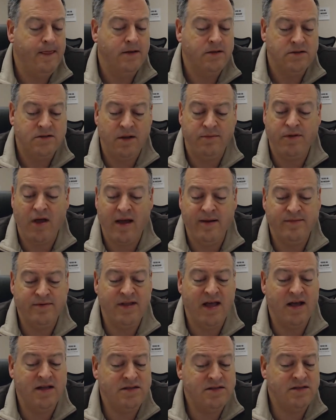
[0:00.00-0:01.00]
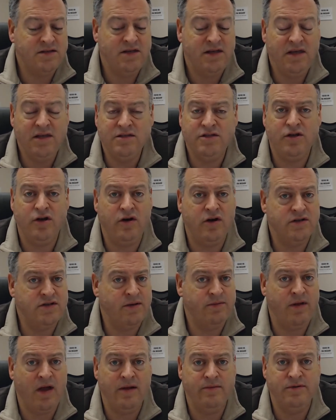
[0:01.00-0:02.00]
Sometimes that's easier and
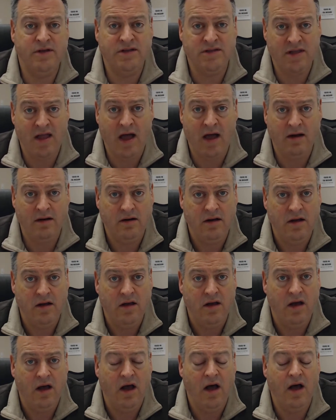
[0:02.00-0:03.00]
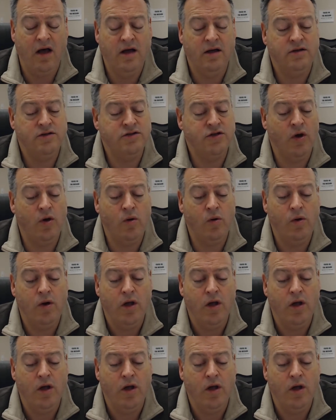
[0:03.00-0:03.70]
sometimes it's not. So